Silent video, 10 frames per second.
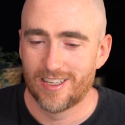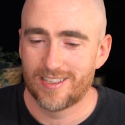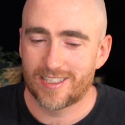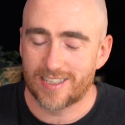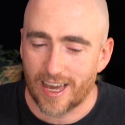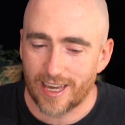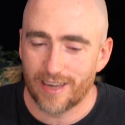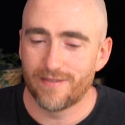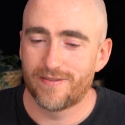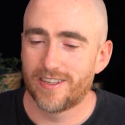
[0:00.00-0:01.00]

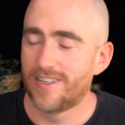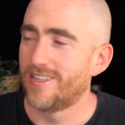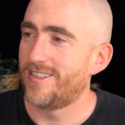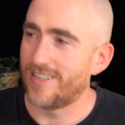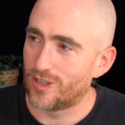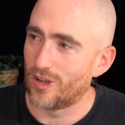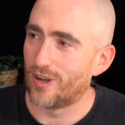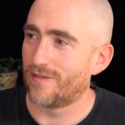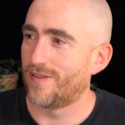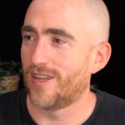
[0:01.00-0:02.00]
saved
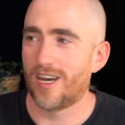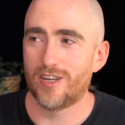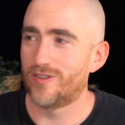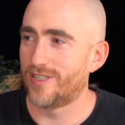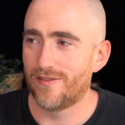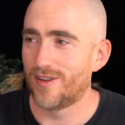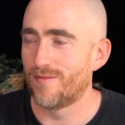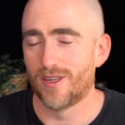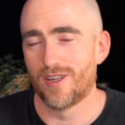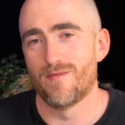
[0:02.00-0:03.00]
TikTok for the 170
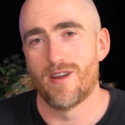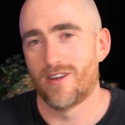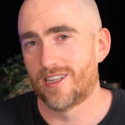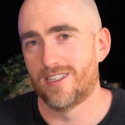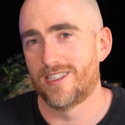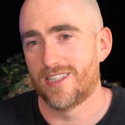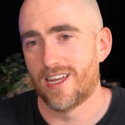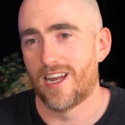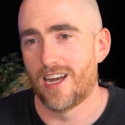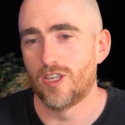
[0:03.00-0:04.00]
million Americans
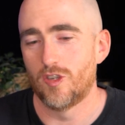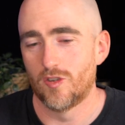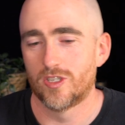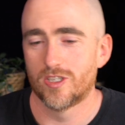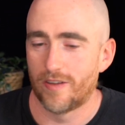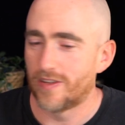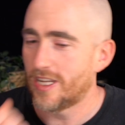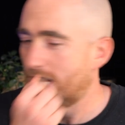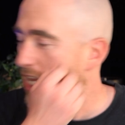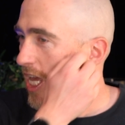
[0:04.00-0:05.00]
that are users of it.